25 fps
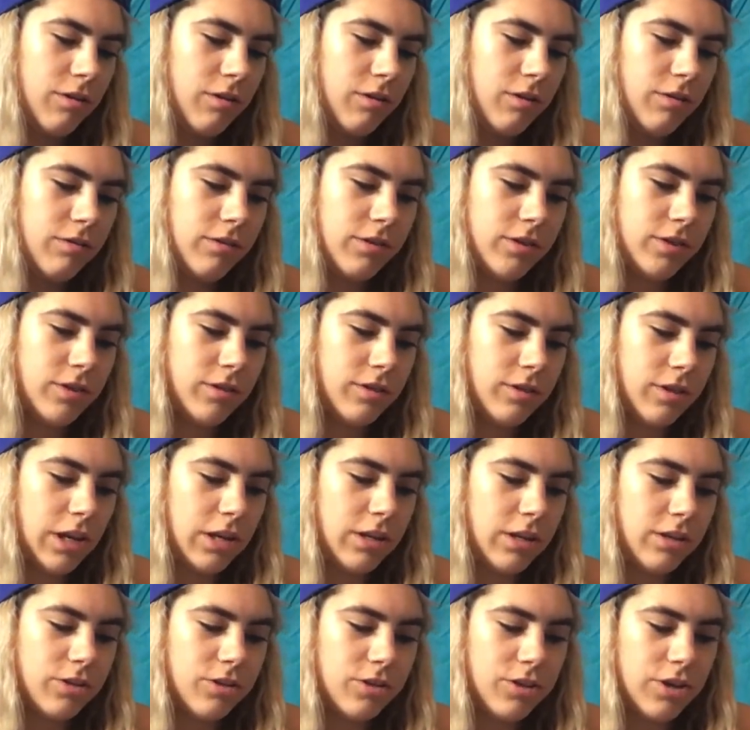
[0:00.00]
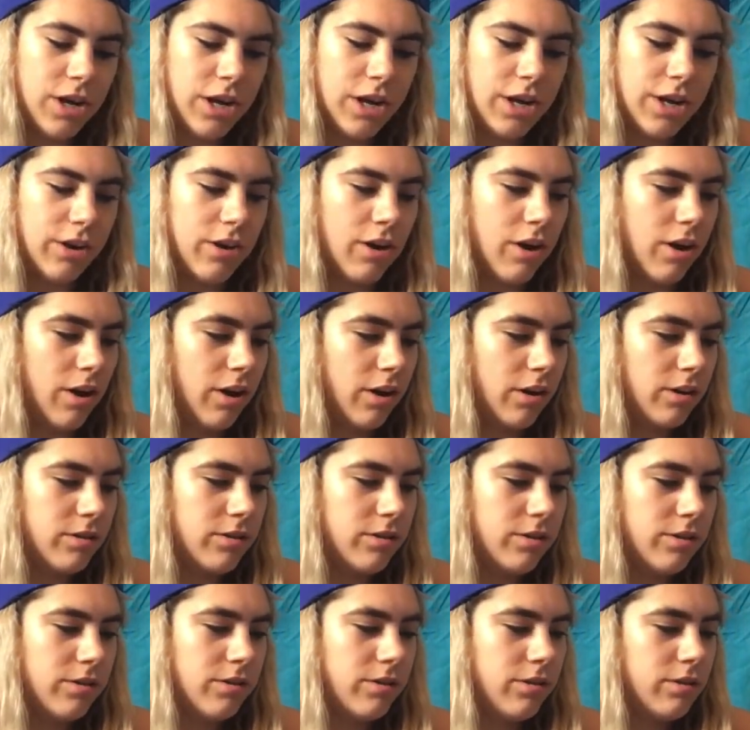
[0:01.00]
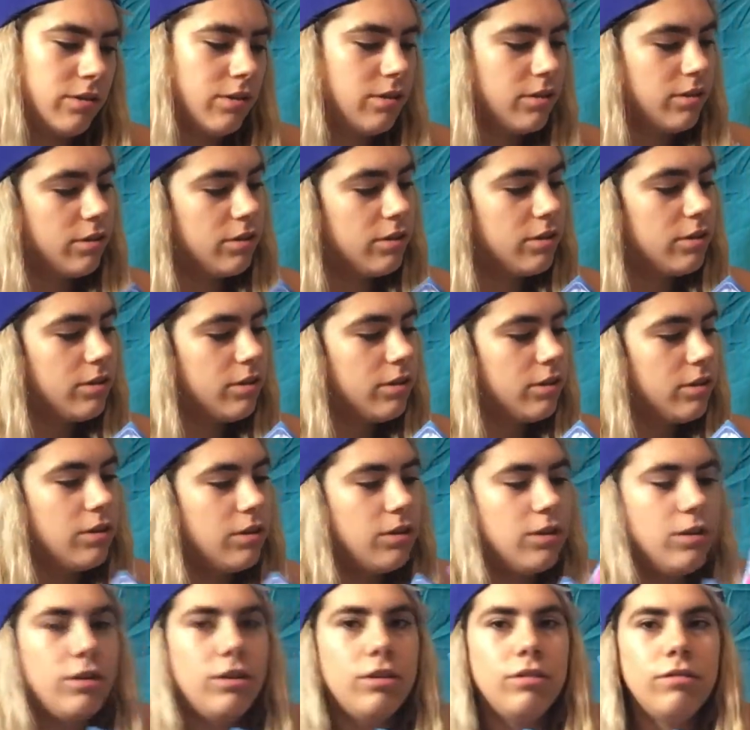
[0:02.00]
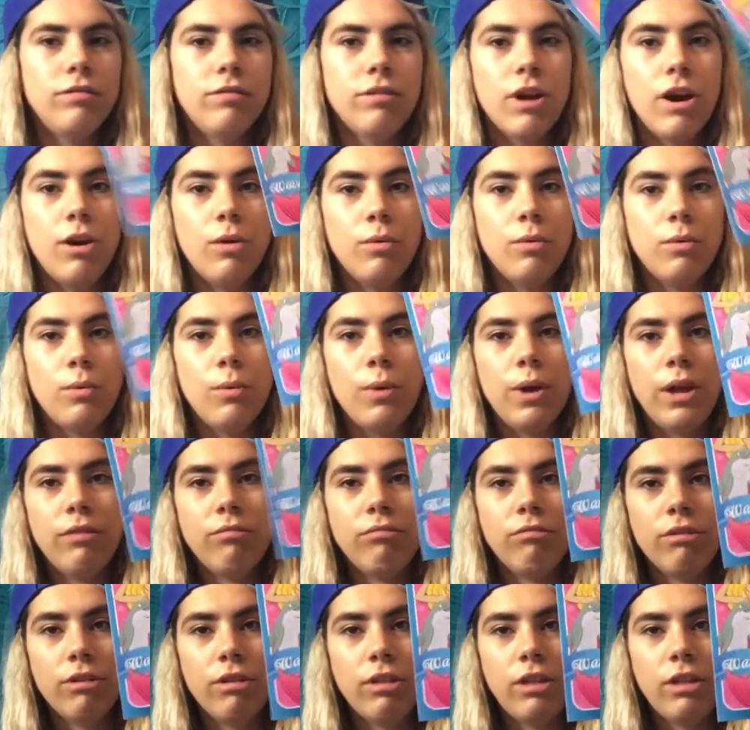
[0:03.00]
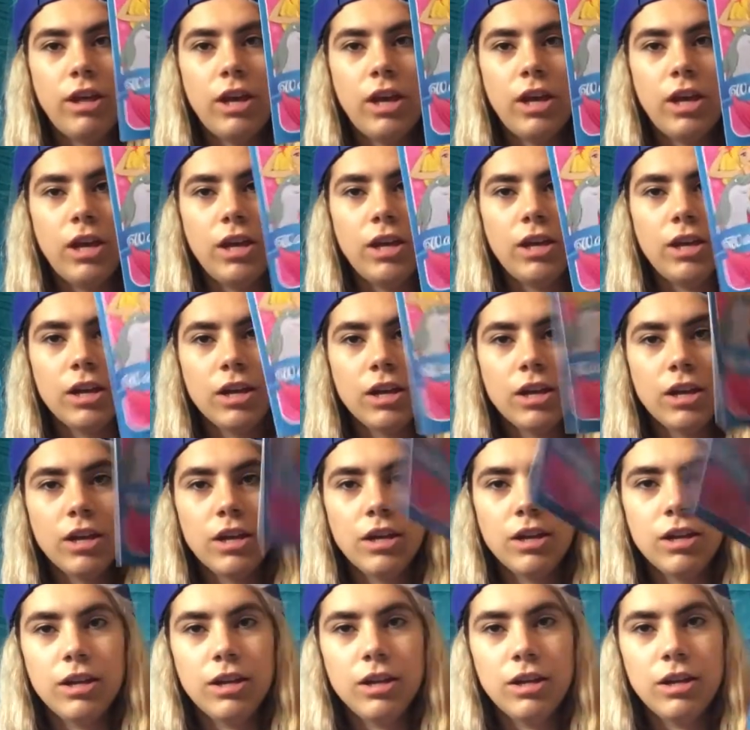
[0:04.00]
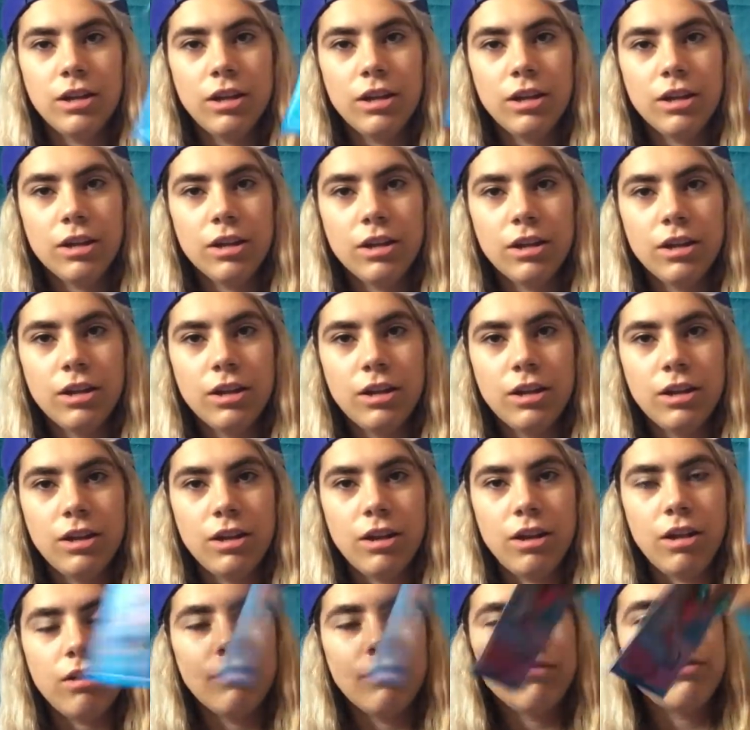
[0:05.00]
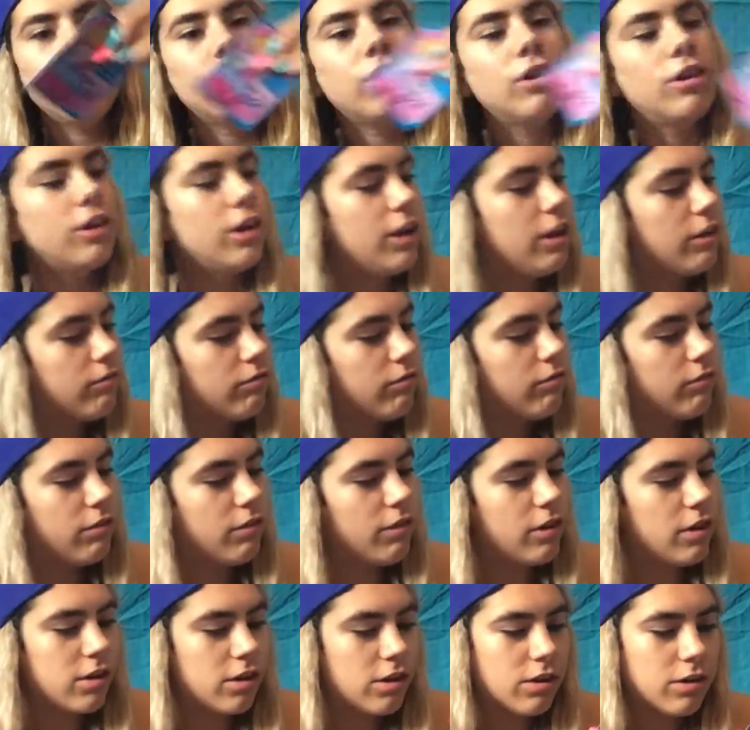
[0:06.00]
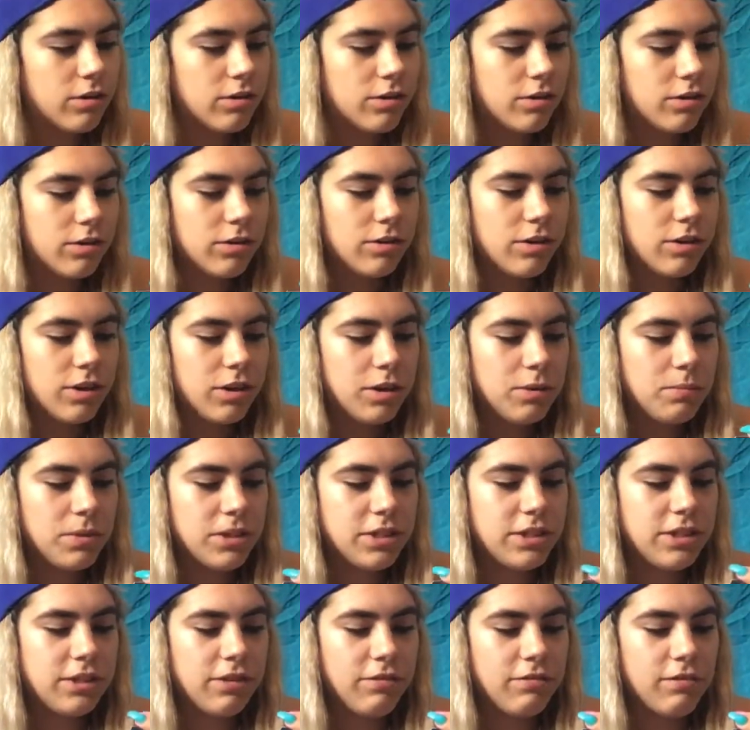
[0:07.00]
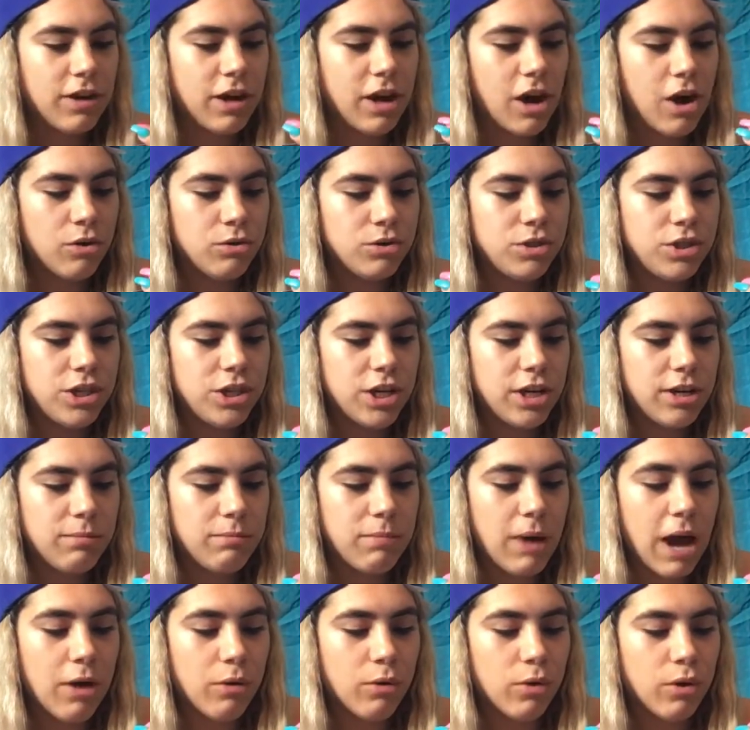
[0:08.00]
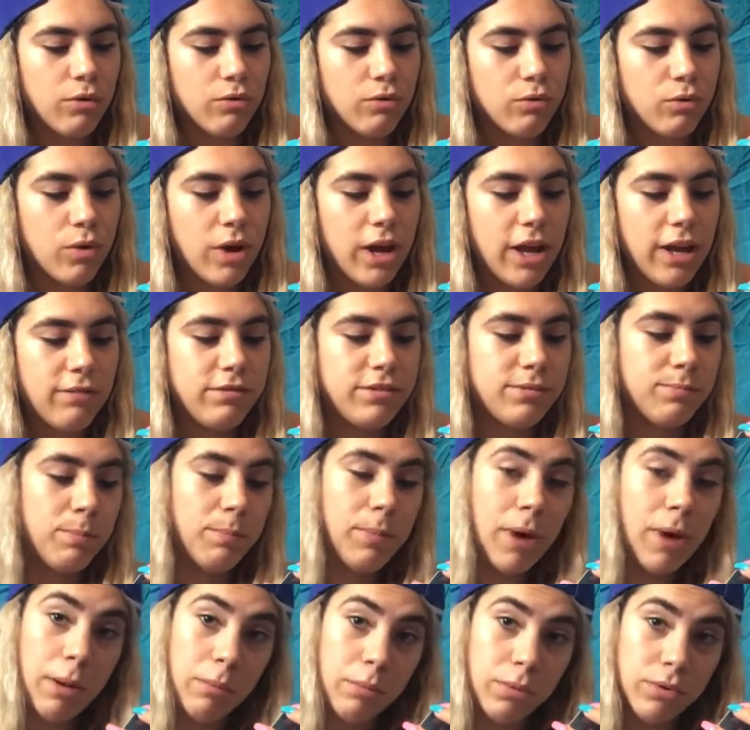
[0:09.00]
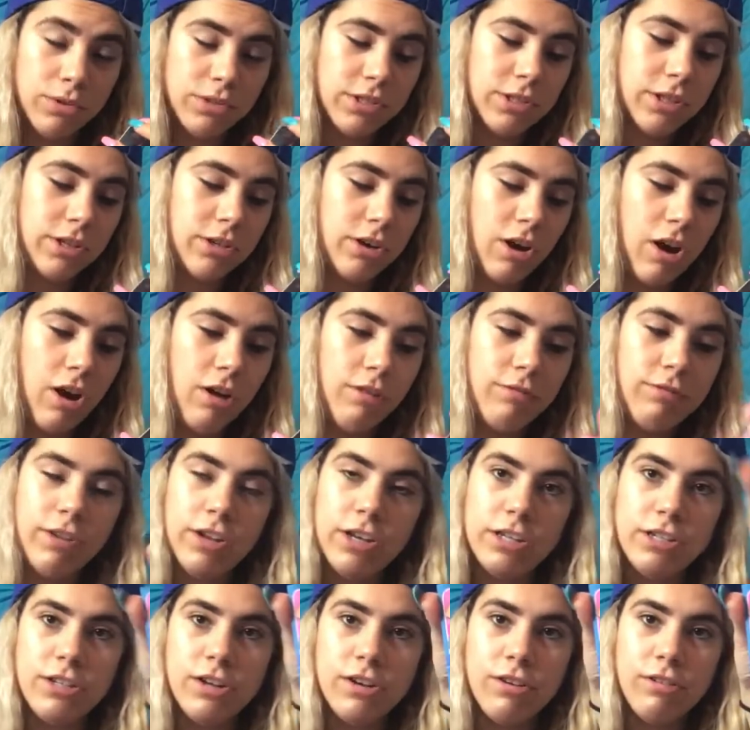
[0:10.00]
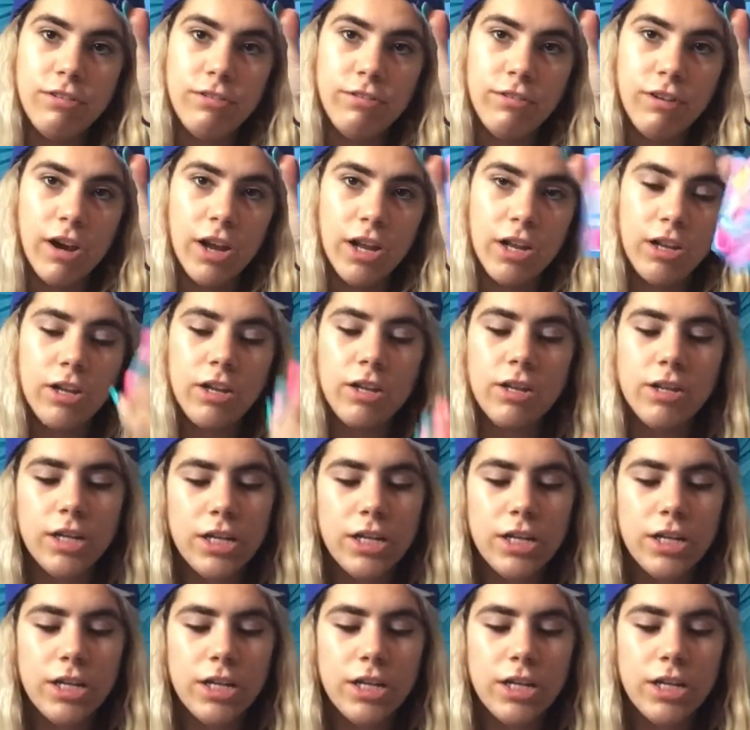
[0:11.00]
Oh, these are like trading cards. Got Waverly and all of her info. Pacific Ocean, Power of Waves. Bubbles the dolphin is her friend.